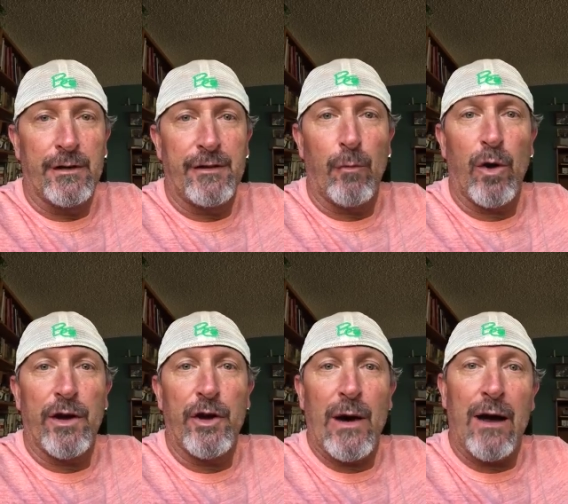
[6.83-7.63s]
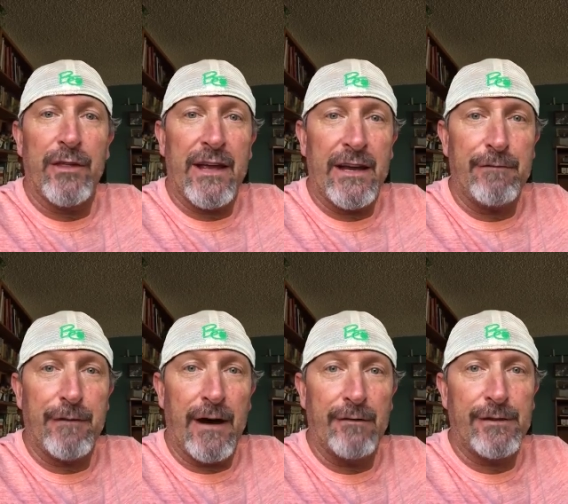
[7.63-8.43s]
Tim wanted to know how the
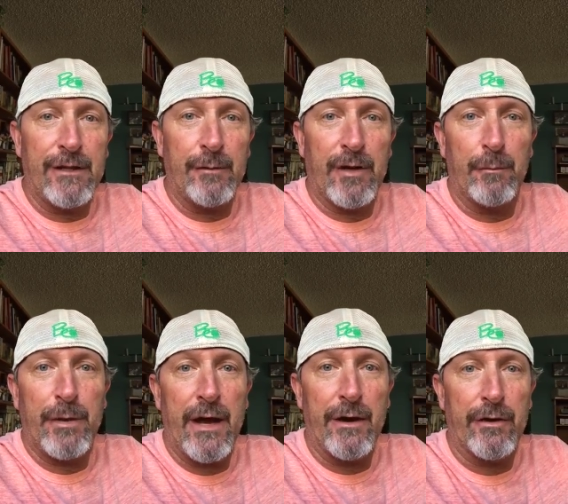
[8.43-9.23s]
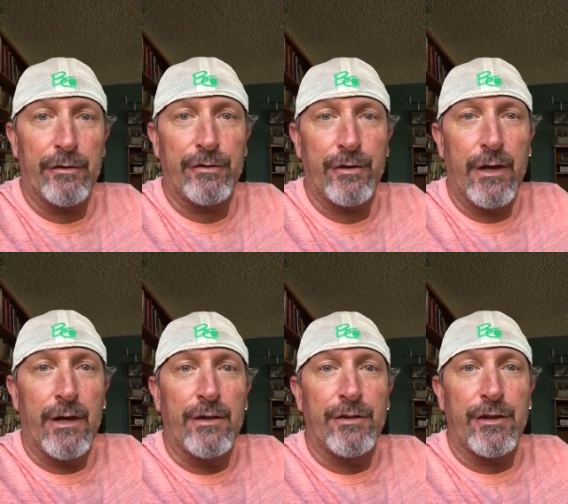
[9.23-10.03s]
eighty-five team compares
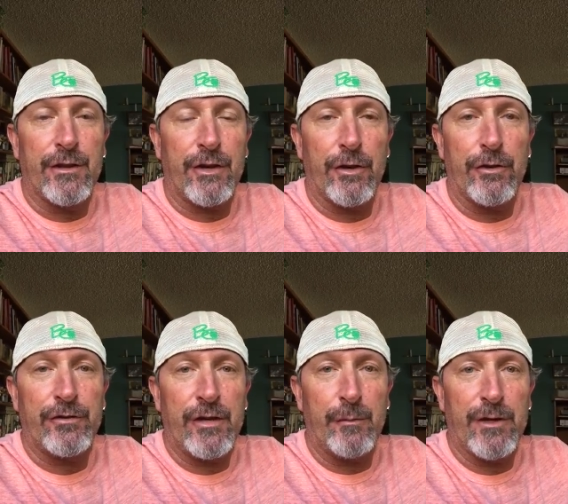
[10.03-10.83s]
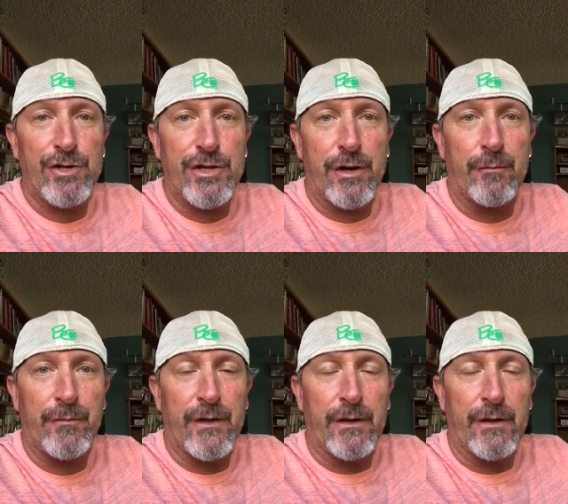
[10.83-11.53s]
to the current team this year.